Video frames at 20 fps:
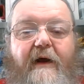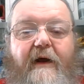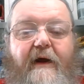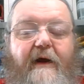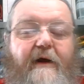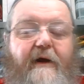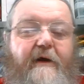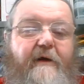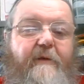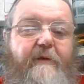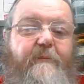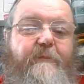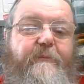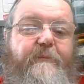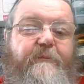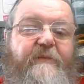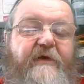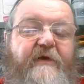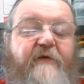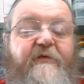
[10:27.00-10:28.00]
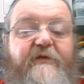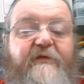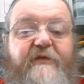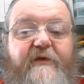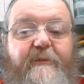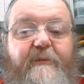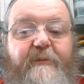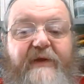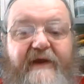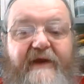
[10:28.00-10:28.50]
covers
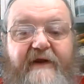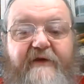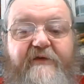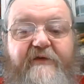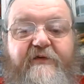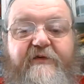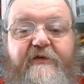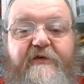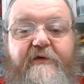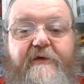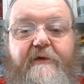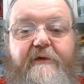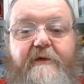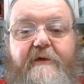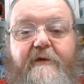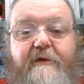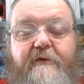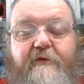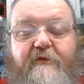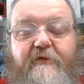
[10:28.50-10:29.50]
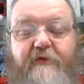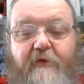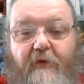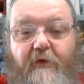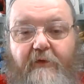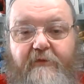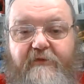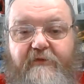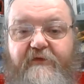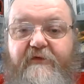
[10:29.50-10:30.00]
the Picts, the
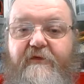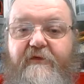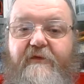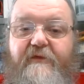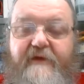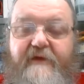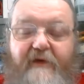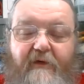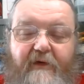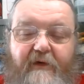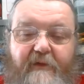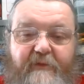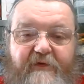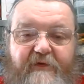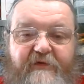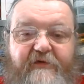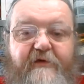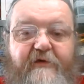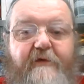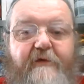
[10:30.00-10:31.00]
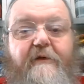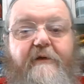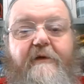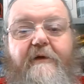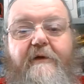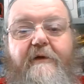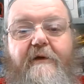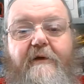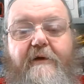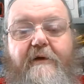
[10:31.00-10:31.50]
Scots, the Irish,
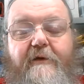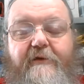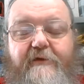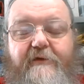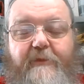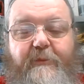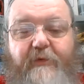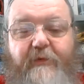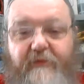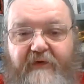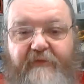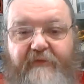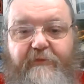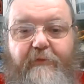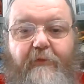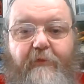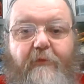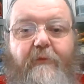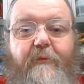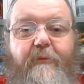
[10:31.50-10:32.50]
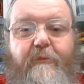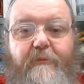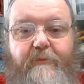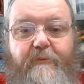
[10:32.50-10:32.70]
the peripheral